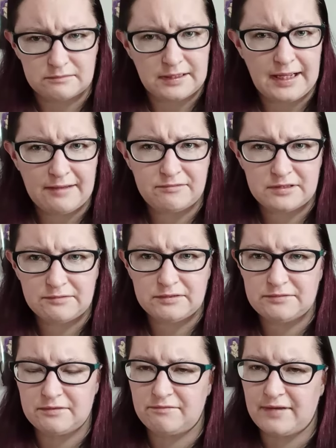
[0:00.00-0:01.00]
they have several
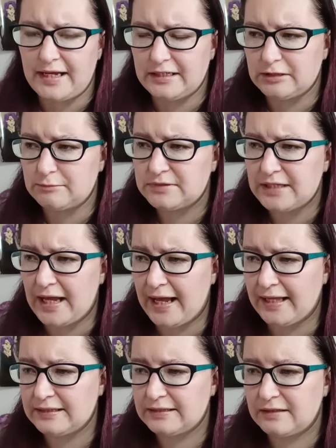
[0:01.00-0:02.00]
different fandoms,
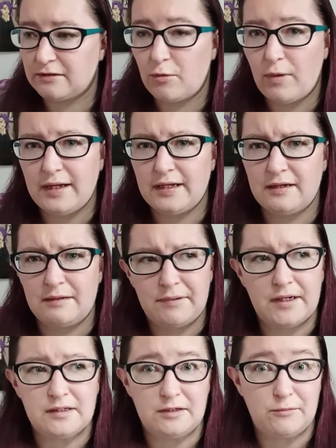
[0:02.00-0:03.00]
and they're quite
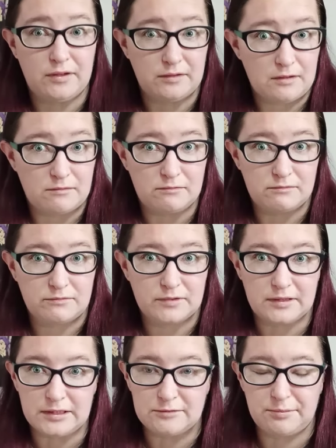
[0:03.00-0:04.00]
apparently well known for
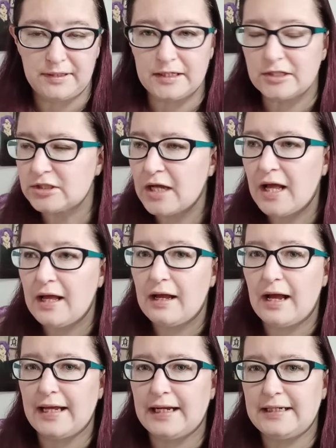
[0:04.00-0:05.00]
these planners.
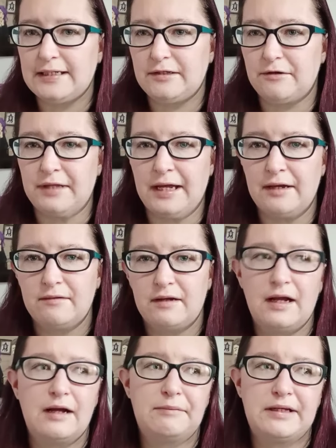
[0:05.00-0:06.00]
And I didn't know that
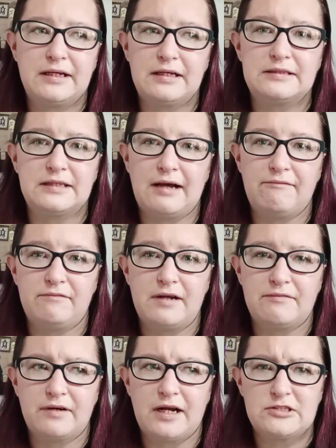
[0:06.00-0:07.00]
because I've
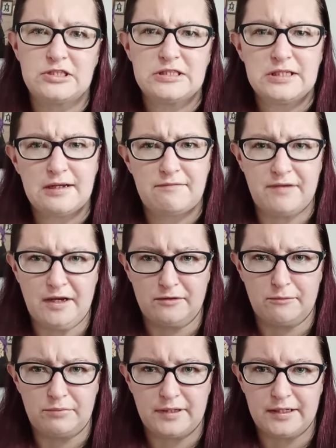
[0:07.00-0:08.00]
never actually seen a
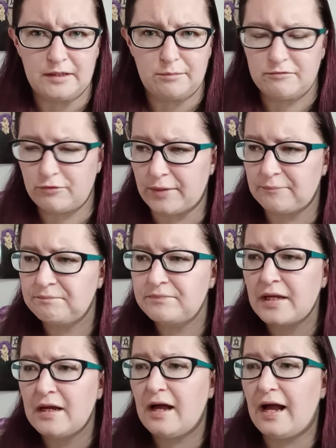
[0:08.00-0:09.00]
fandom planner before.
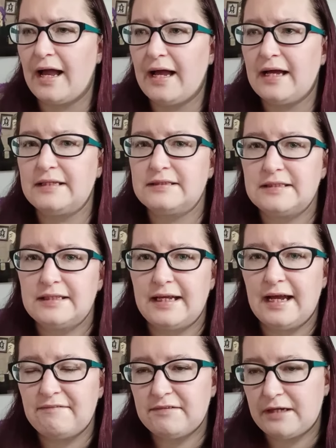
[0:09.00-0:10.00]
And they
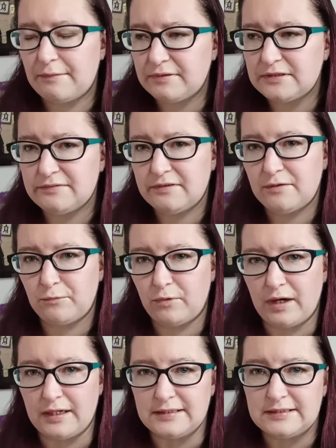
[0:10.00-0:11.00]
have a couple different
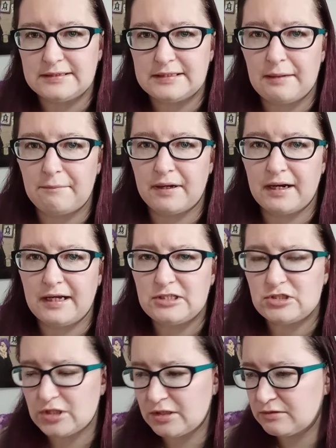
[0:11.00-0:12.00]
ones, but I
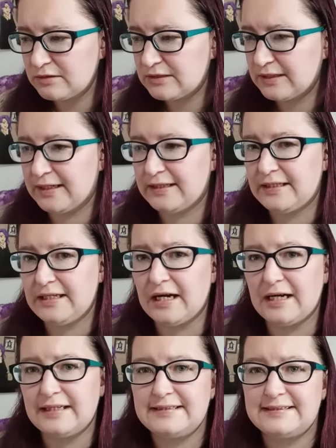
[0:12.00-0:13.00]
chose to get the
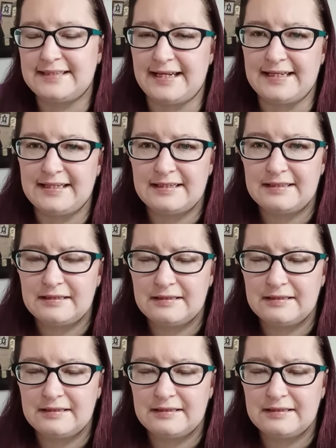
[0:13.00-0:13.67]
undated